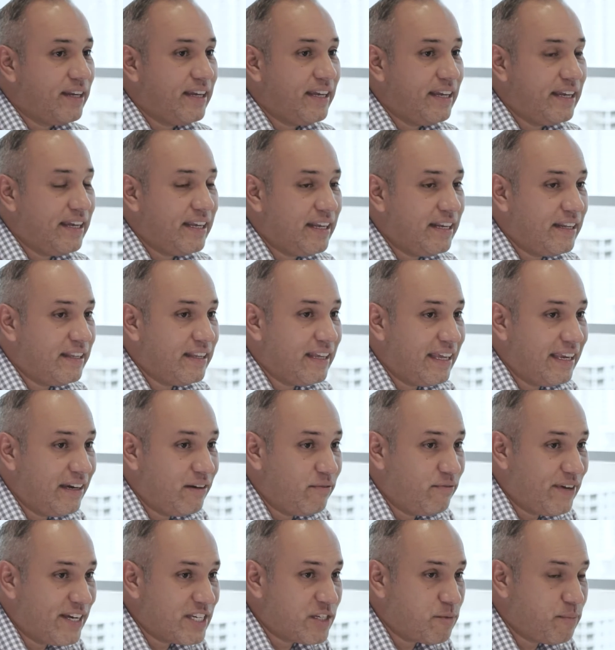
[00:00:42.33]
in an
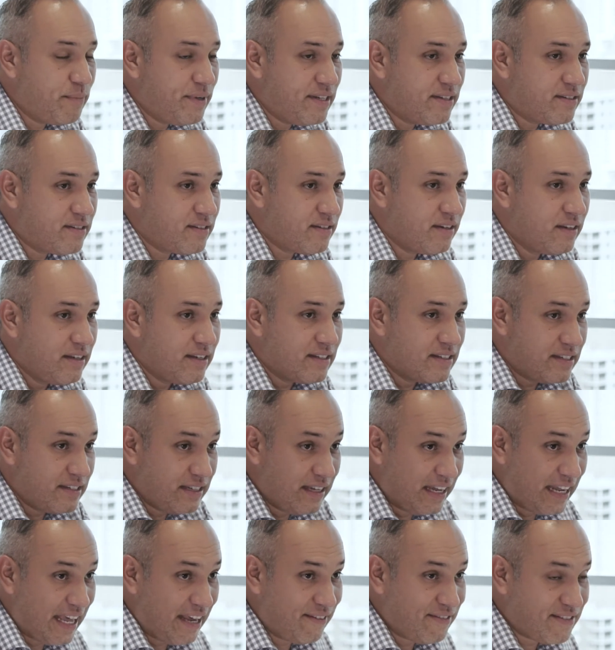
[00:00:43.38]
investment's
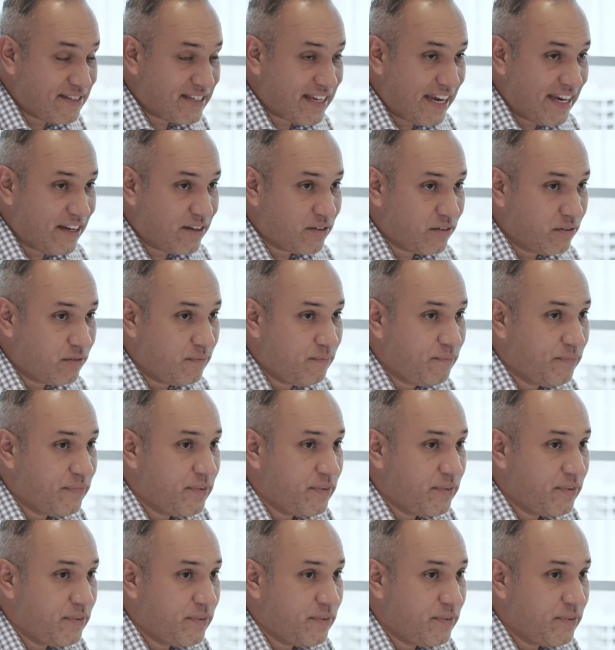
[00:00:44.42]
life cycle